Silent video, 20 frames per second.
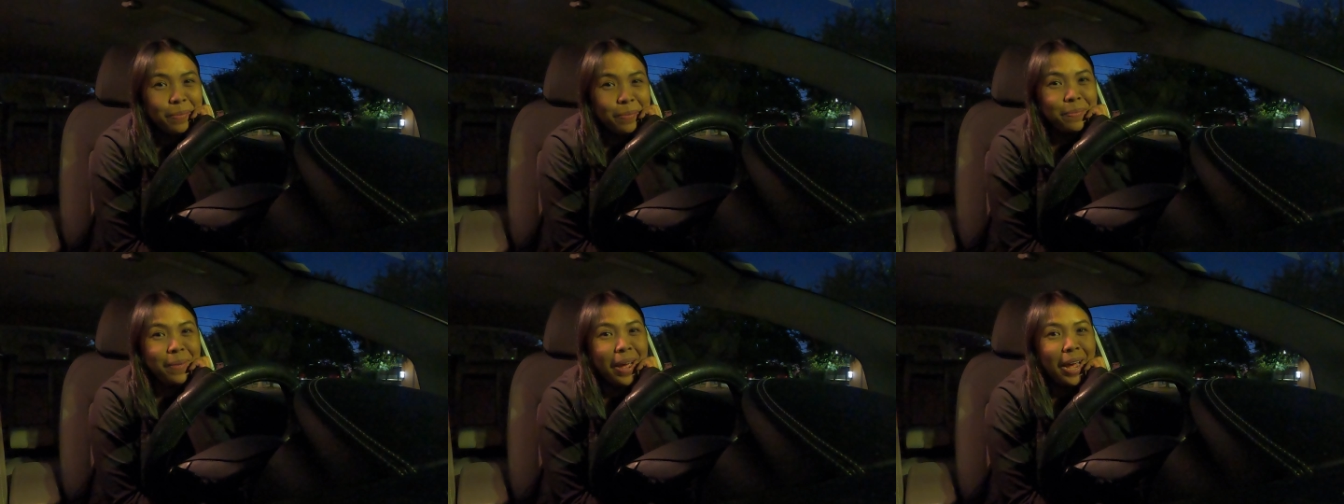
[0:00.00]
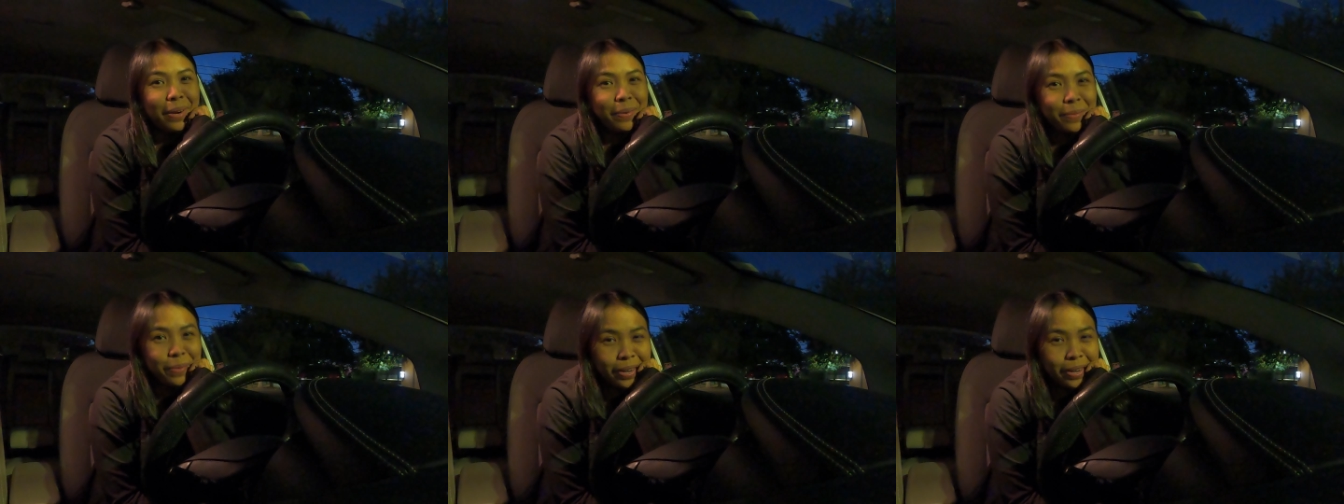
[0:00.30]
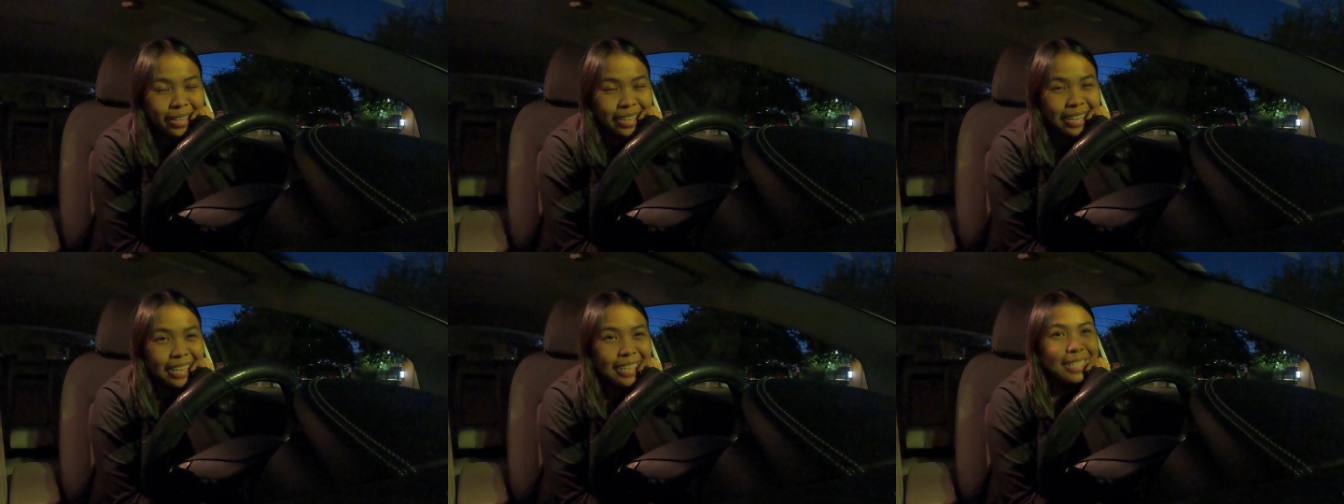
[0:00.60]
I'm back
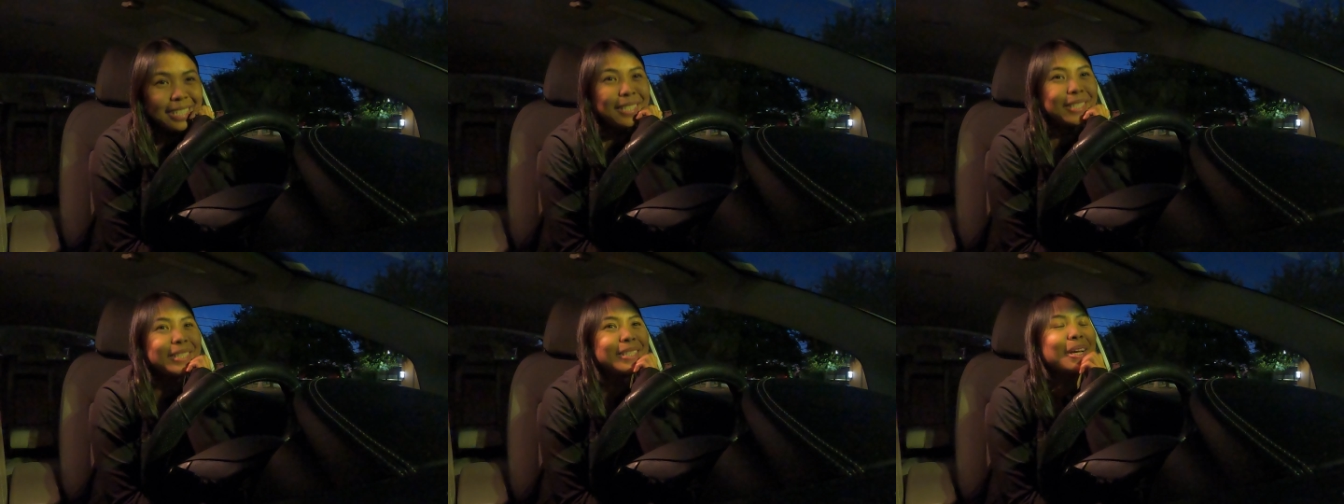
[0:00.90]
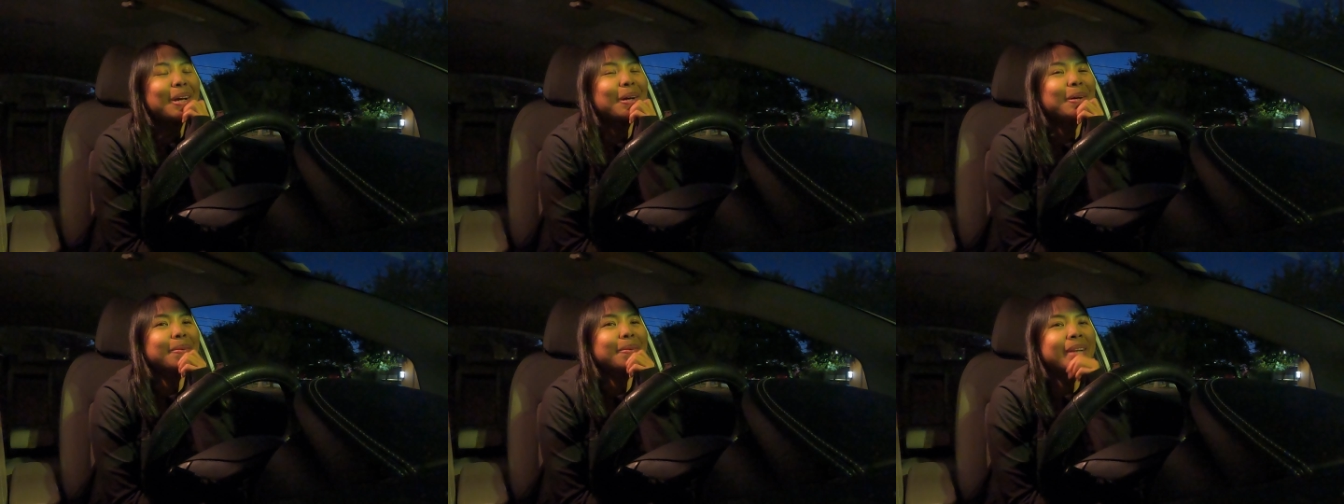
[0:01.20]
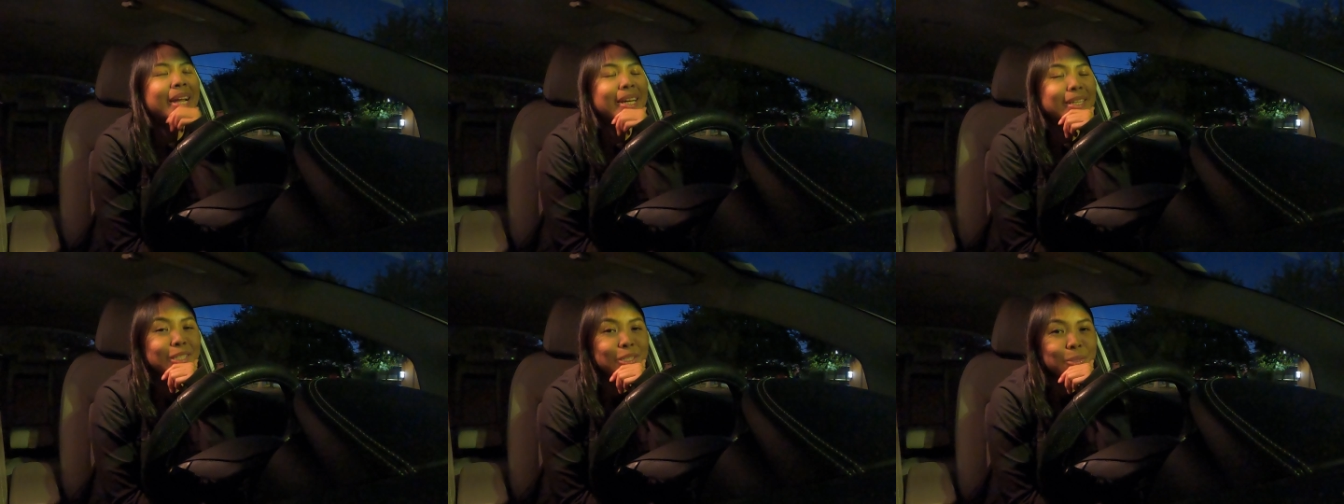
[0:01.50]
working. So
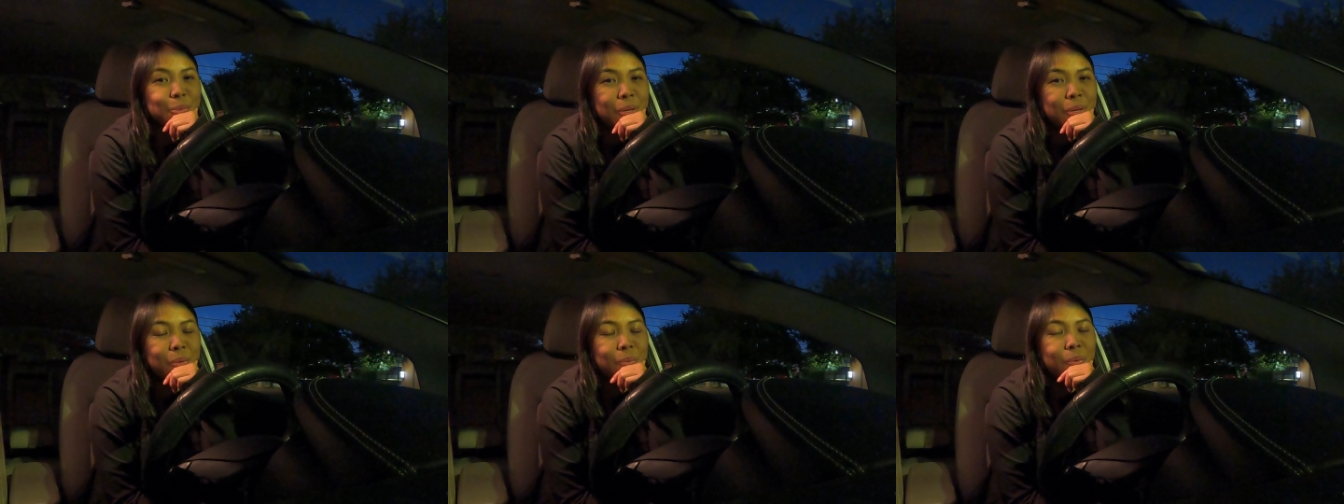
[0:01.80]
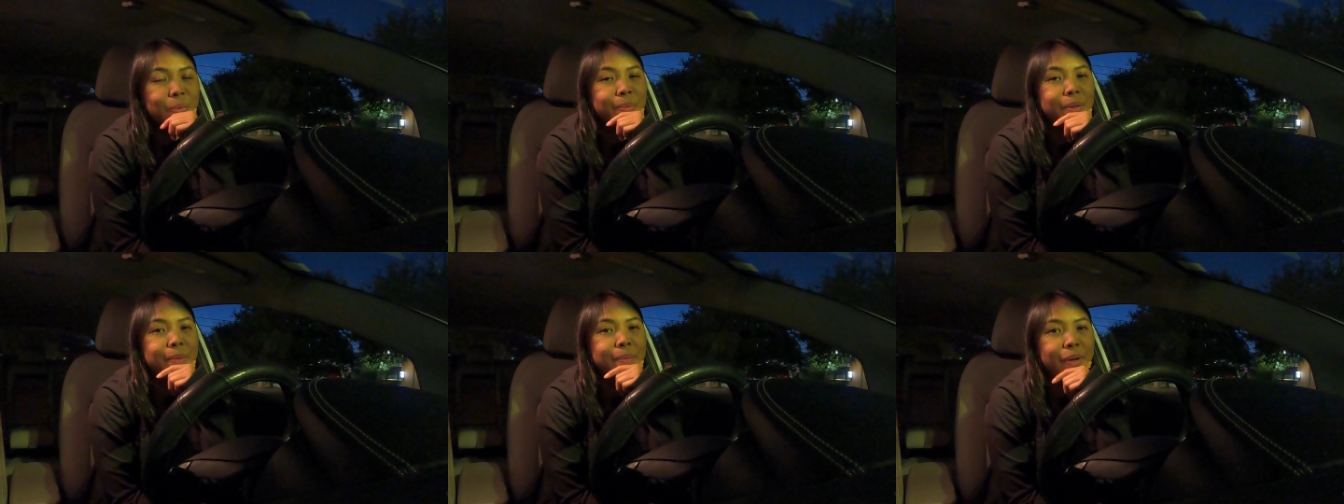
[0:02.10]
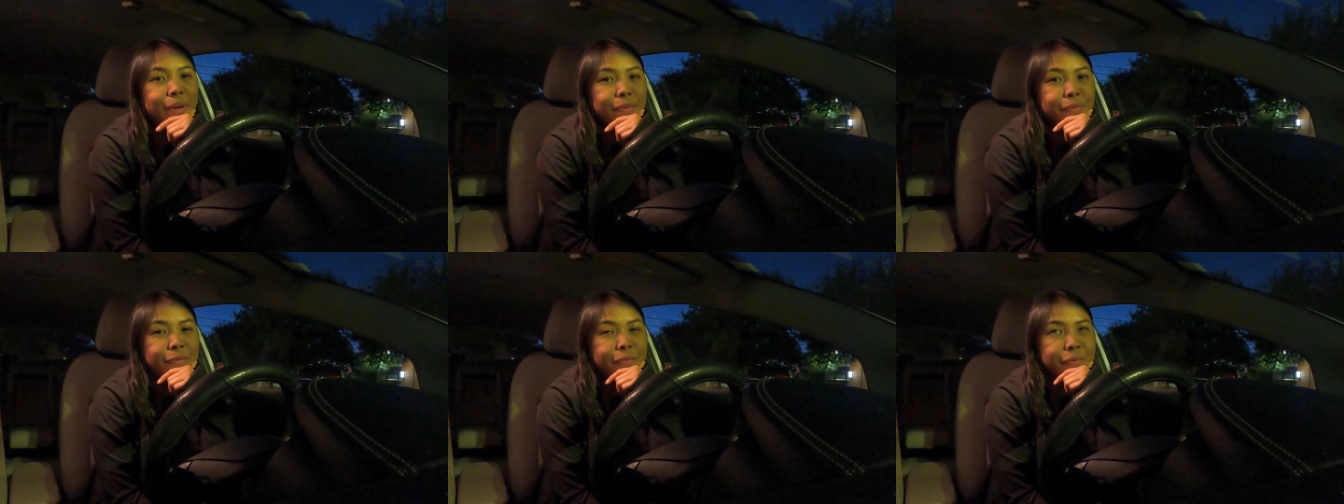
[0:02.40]
next week will be
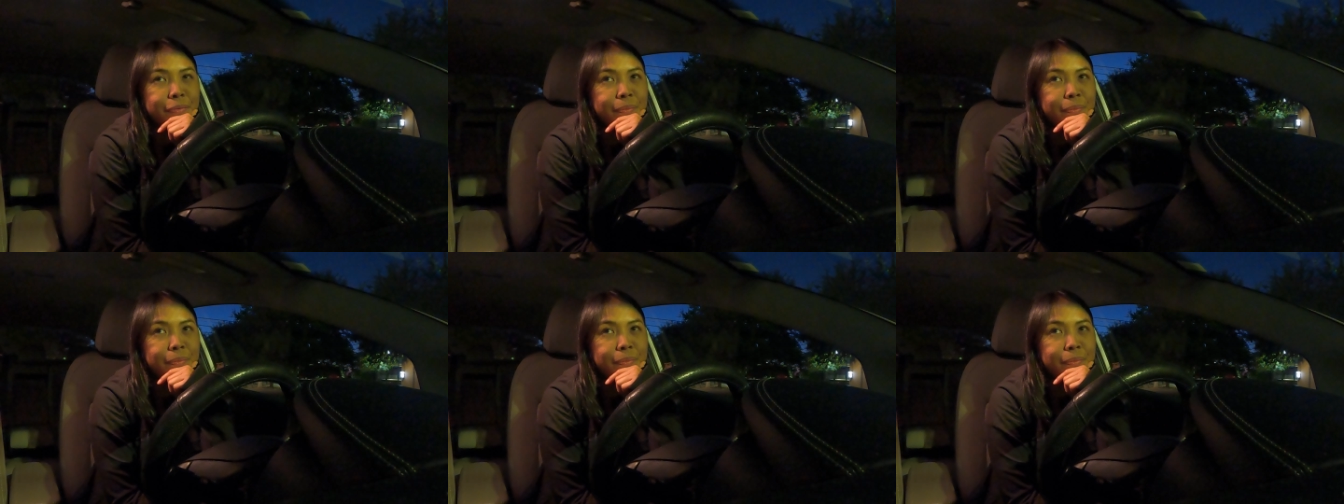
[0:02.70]
my